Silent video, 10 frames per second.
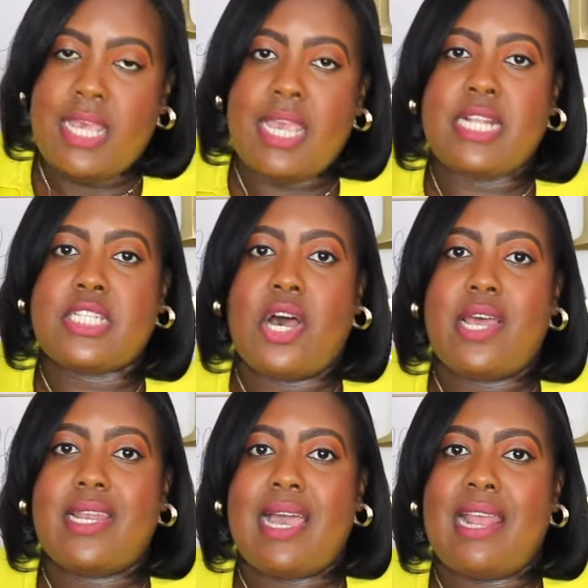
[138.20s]
It's
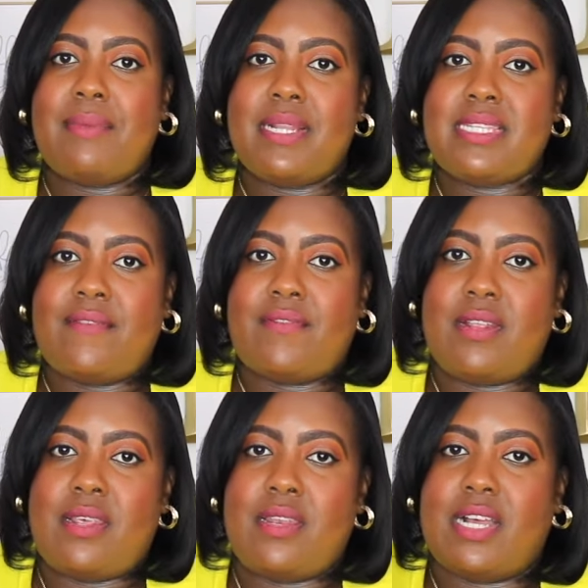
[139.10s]
online but
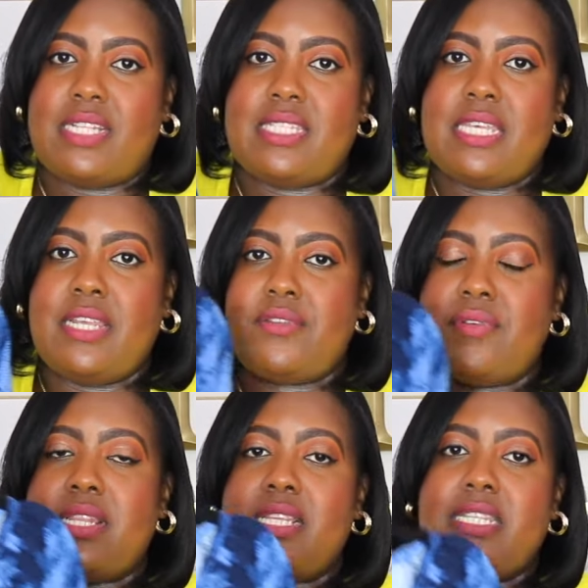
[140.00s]
definitely not
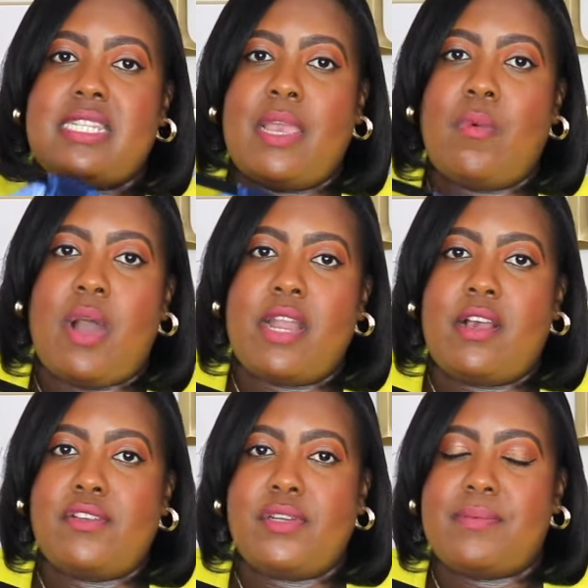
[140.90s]
see-through and this is a
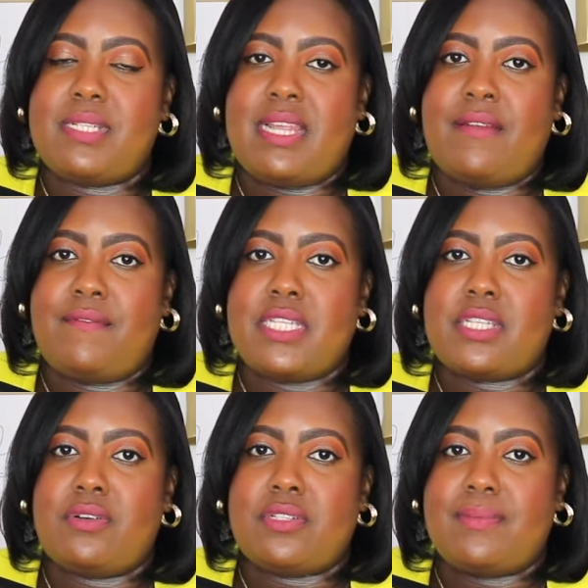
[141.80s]
100%
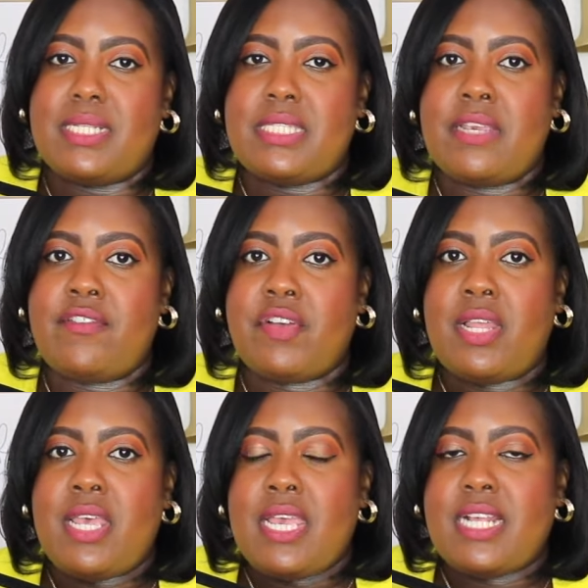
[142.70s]
viscose
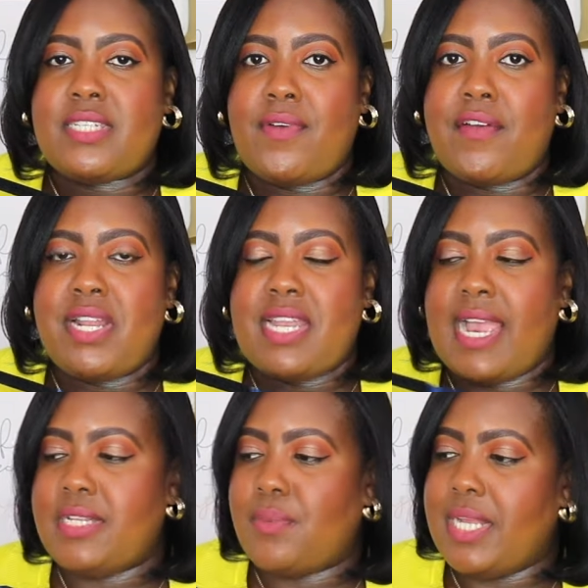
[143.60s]
material. It's very
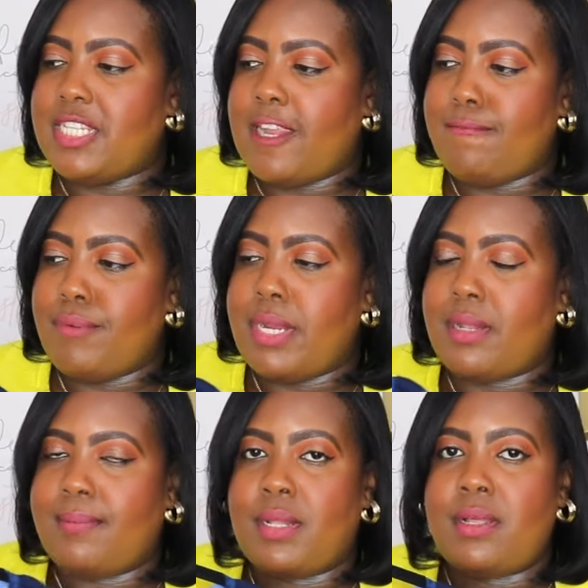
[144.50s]
lightweight and
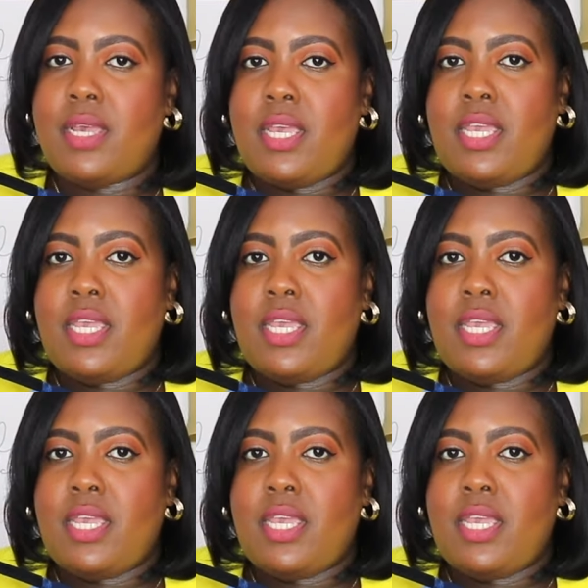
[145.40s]
breathable.